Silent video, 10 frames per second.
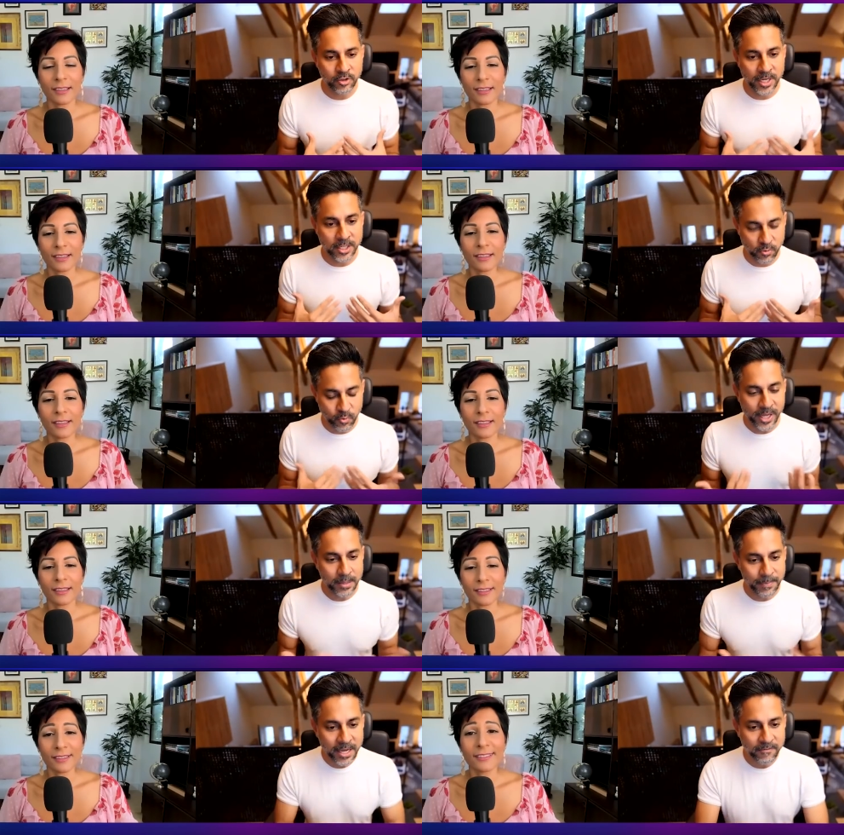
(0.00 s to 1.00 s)
Speaker 1: and it's really
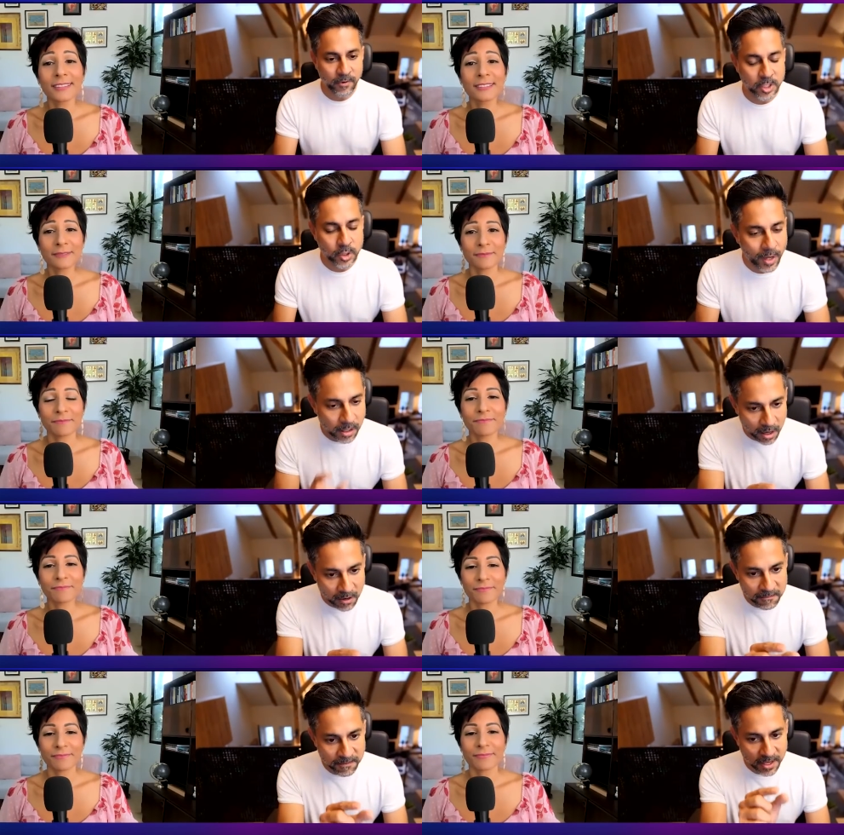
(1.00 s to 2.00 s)
painful. So I
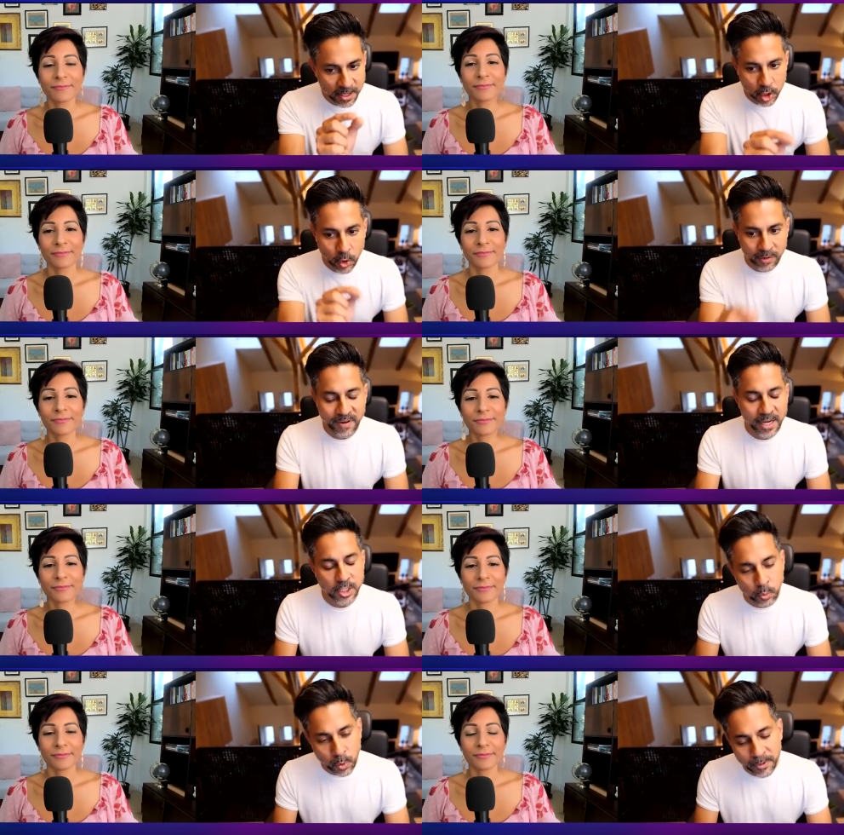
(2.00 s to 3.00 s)
love your advice to
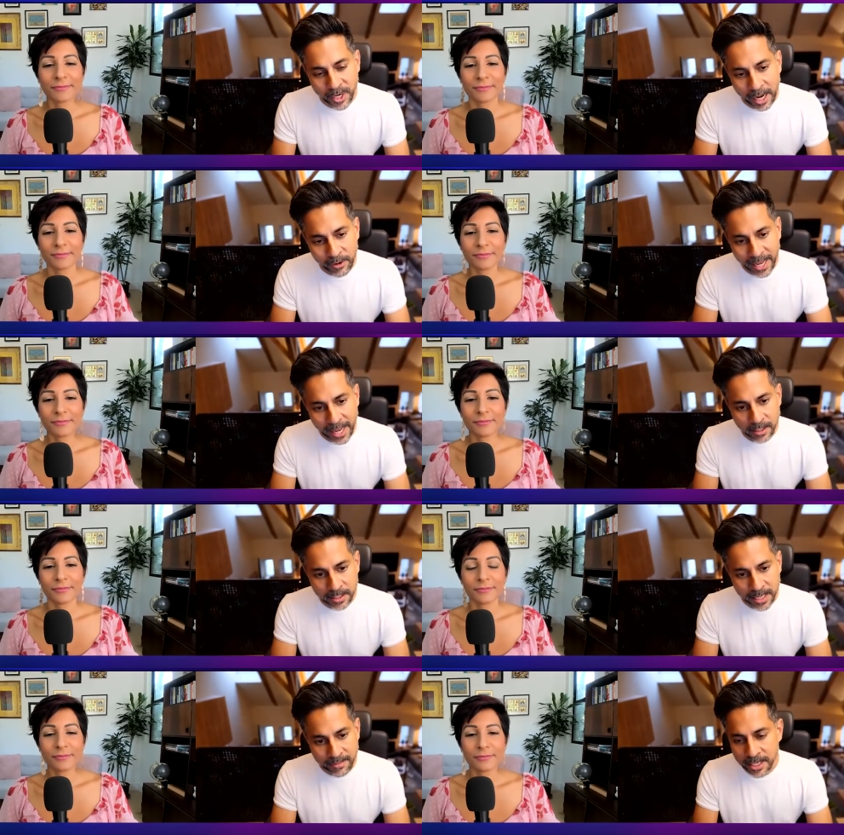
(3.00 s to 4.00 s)
women on how to handle
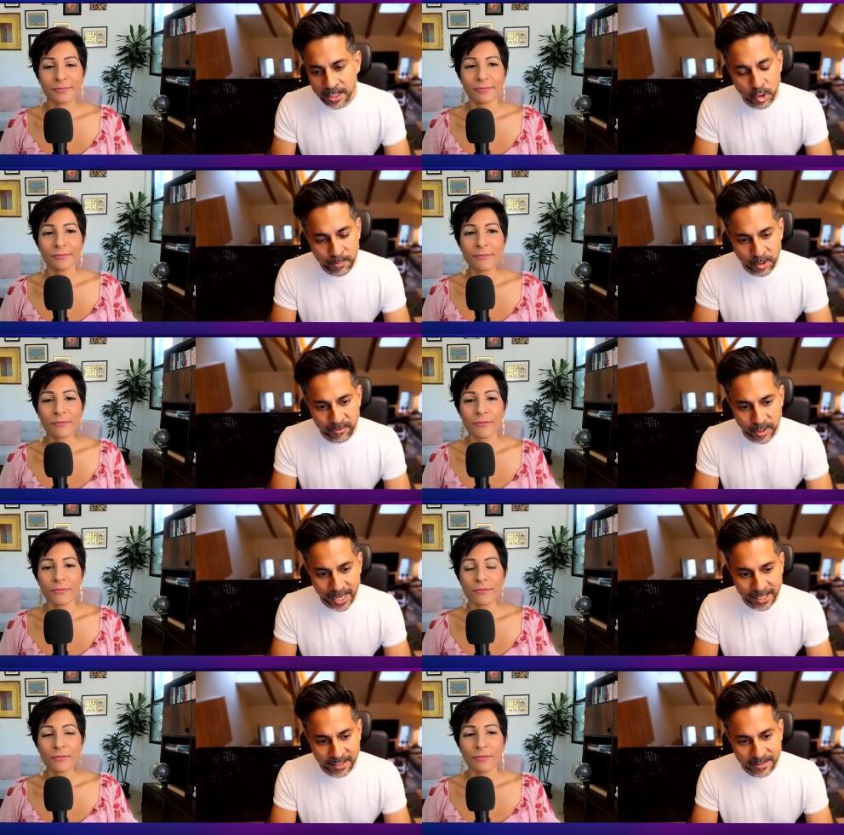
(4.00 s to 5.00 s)
that. That's so beautiful,
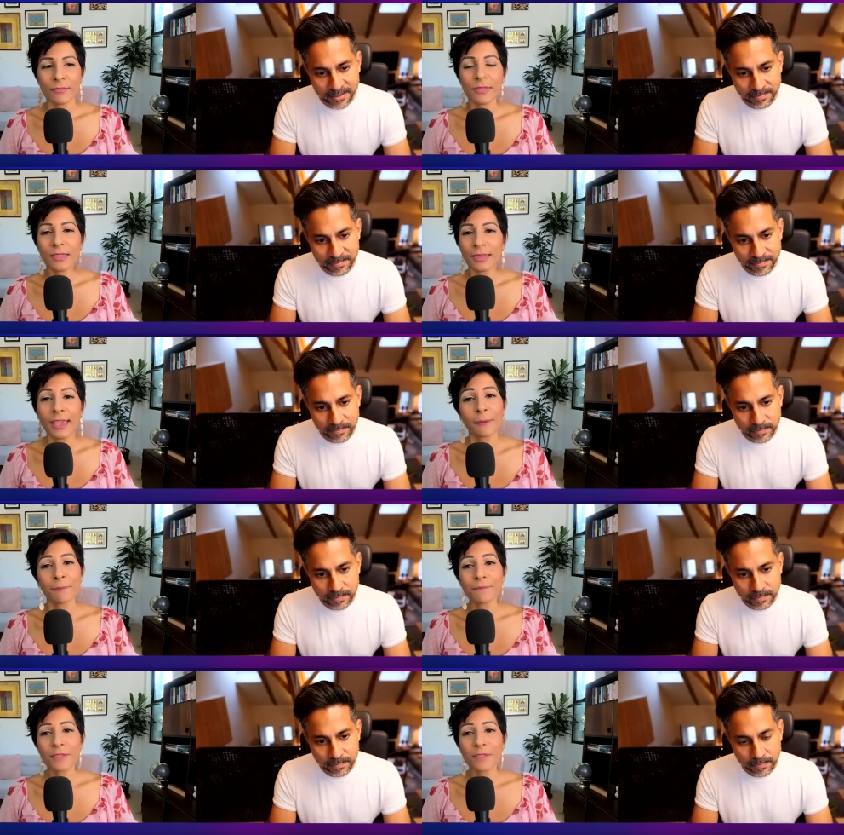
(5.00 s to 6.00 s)
Annie.
Speaker 2: Yeah.
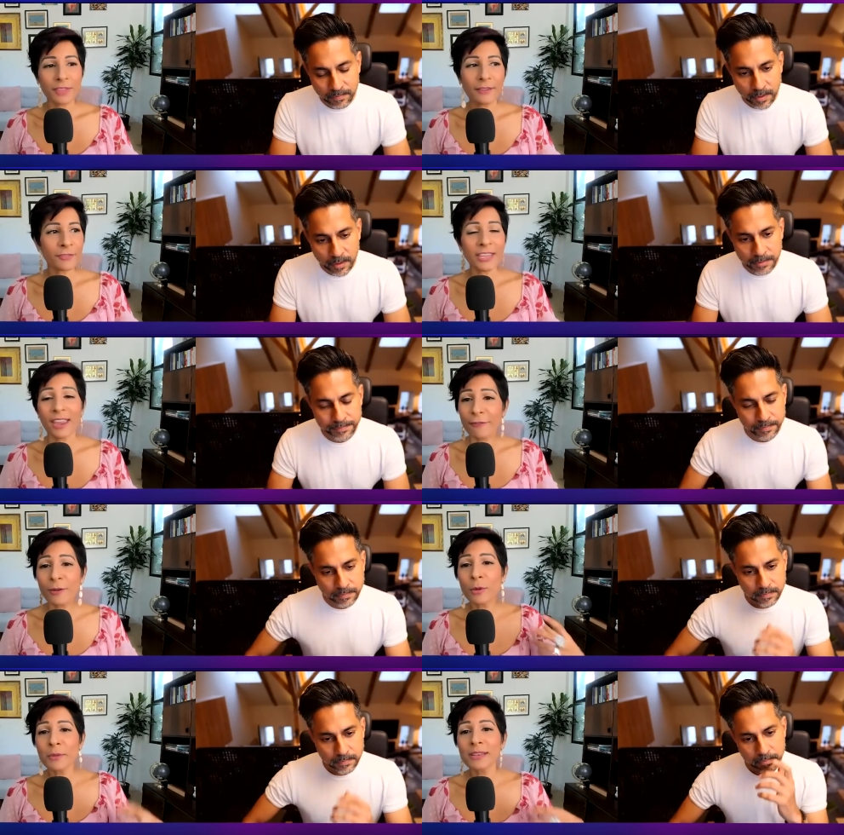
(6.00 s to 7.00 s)
I think
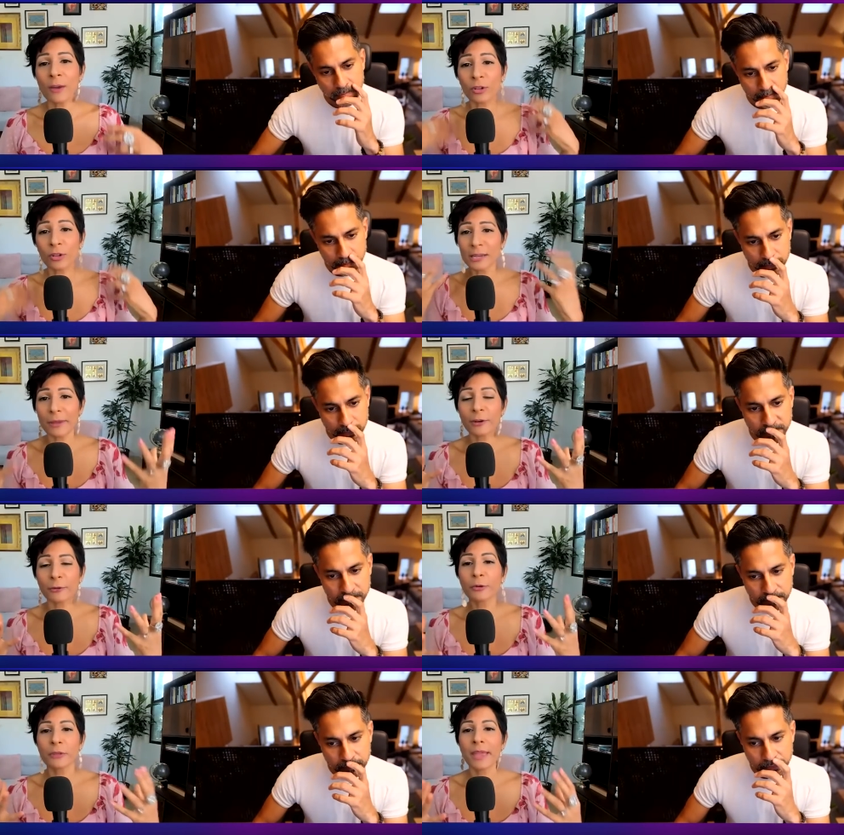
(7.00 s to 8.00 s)
every woman holding a boundary
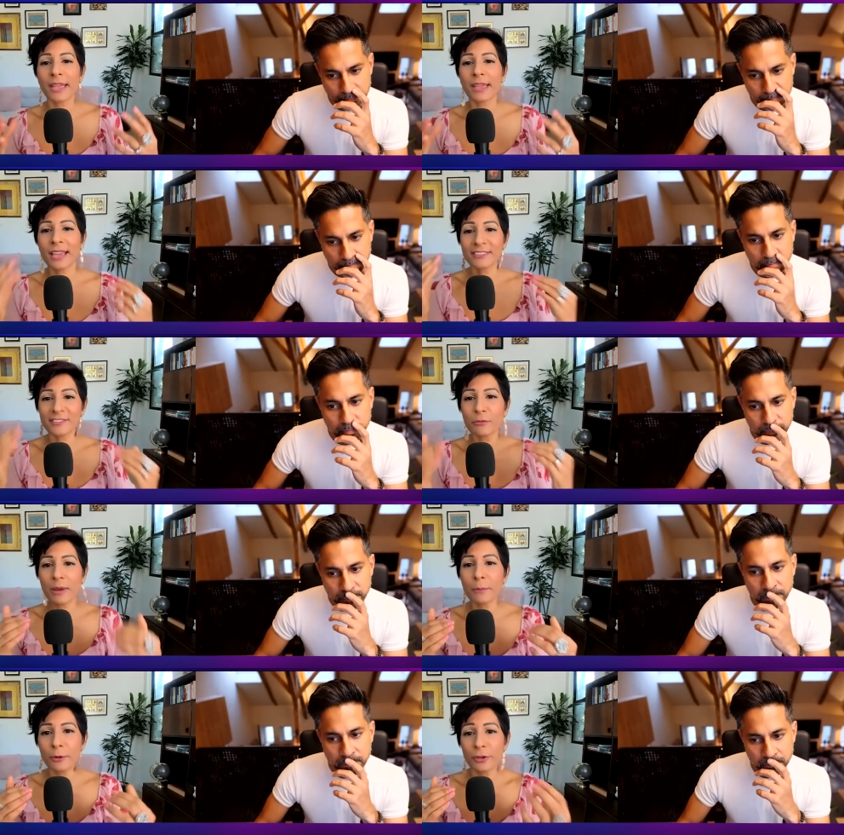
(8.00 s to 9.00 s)
with a man has to
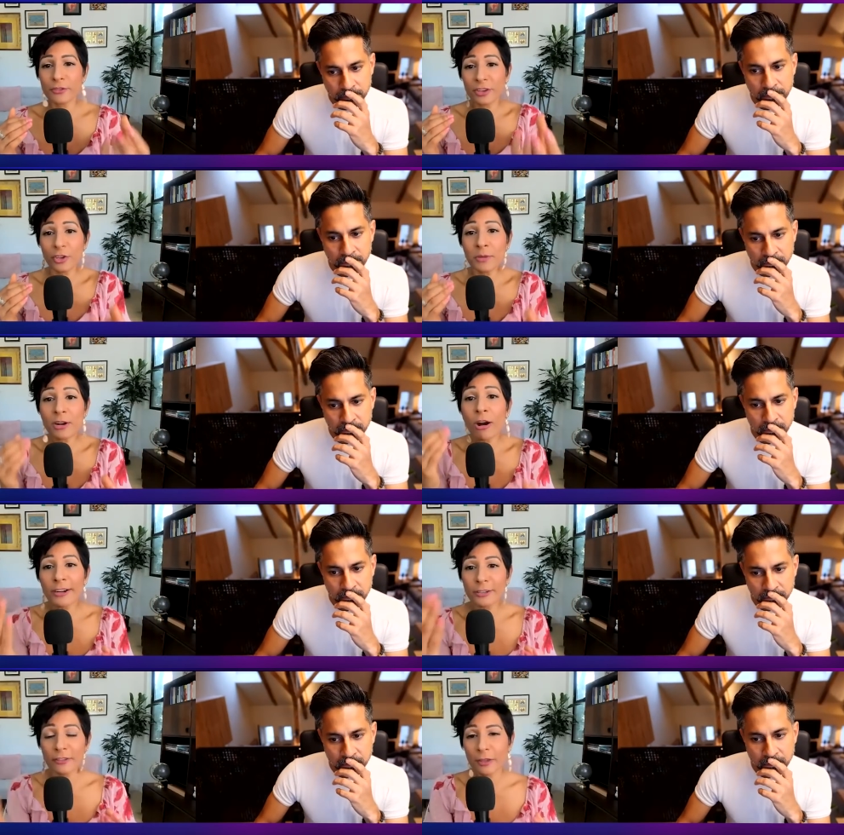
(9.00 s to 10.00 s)
remember there's a human
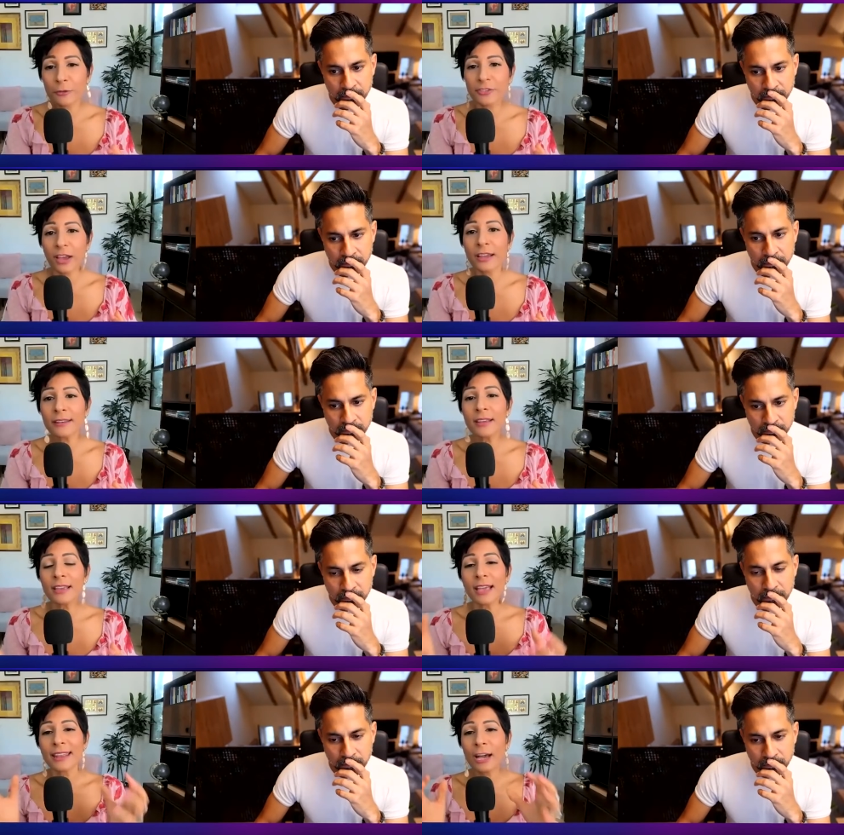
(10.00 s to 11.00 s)
heart on the other side,
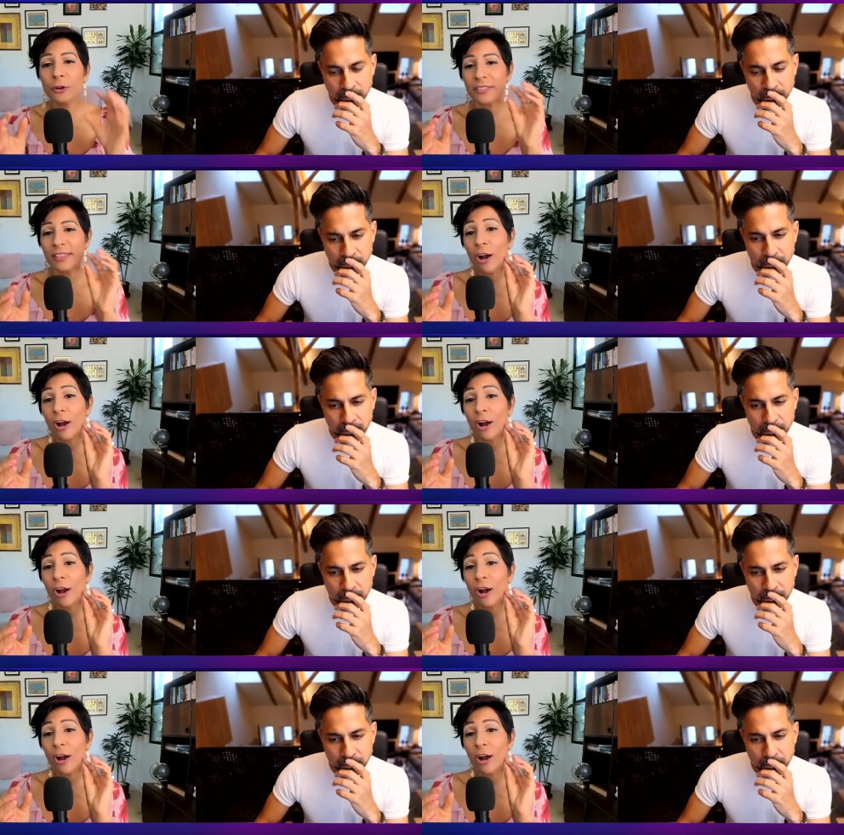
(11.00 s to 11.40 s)
and how can they